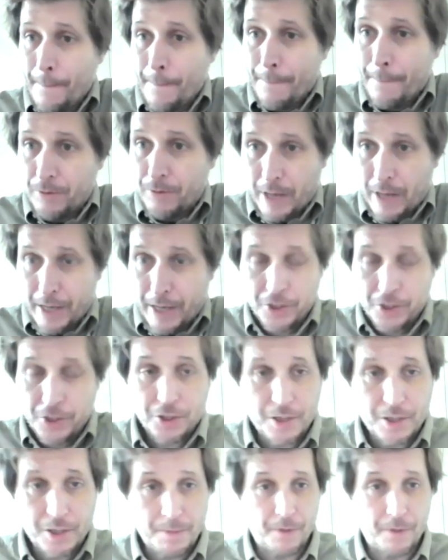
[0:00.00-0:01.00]
the
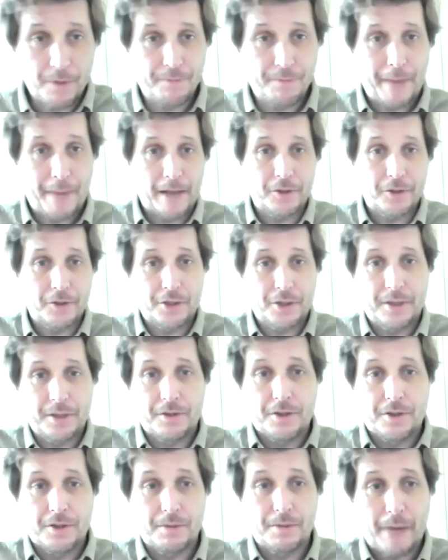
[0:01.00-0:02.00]
relationship of balance sheets
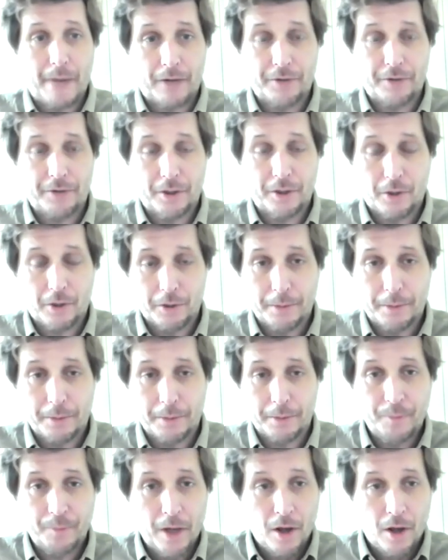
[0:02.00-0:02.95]
to the macroeconomy.